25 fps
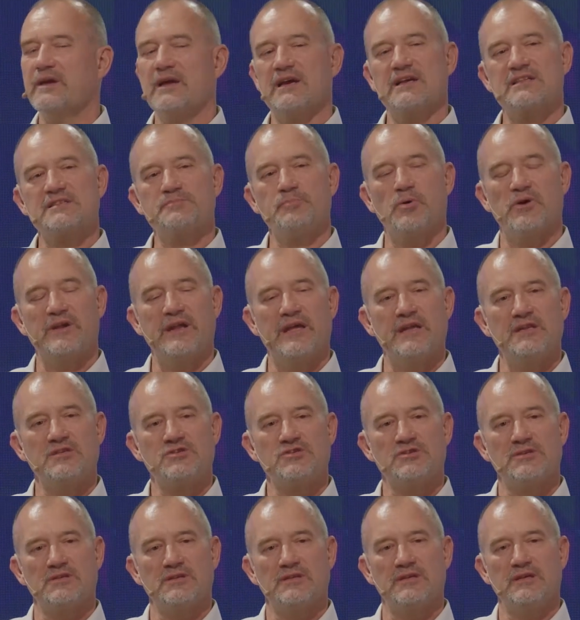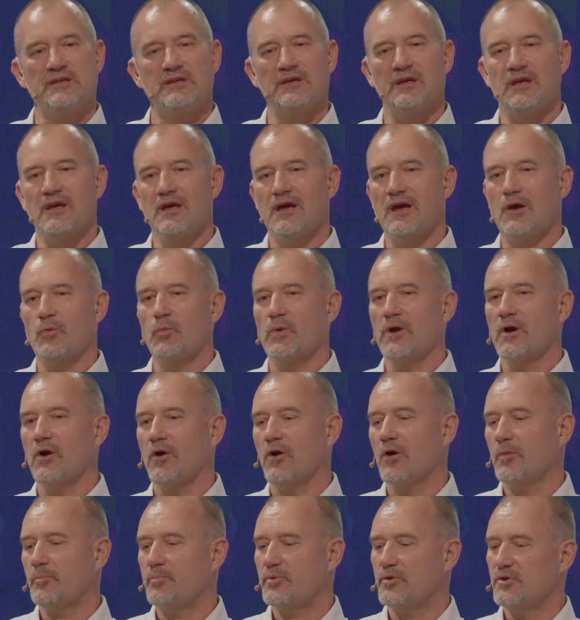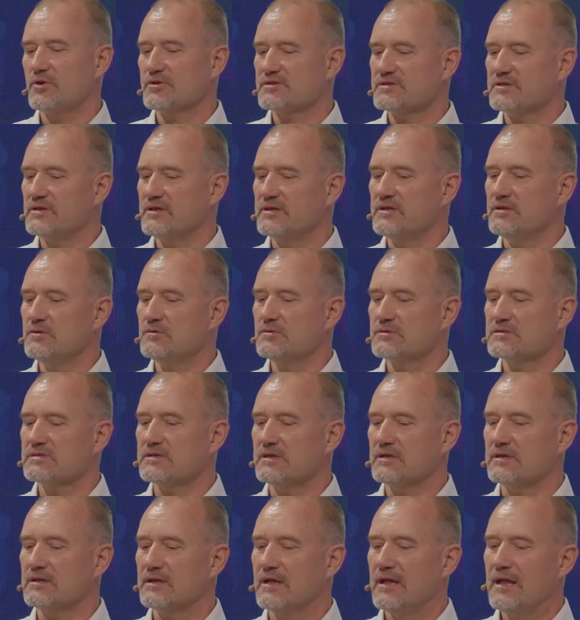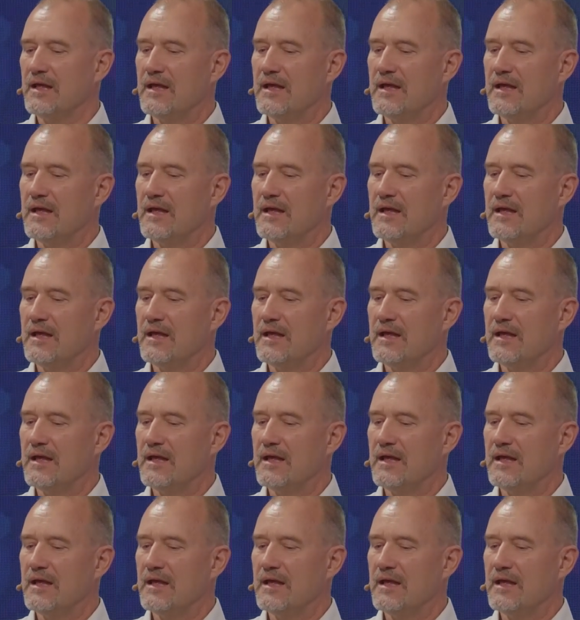exponentially, and we all personally use it.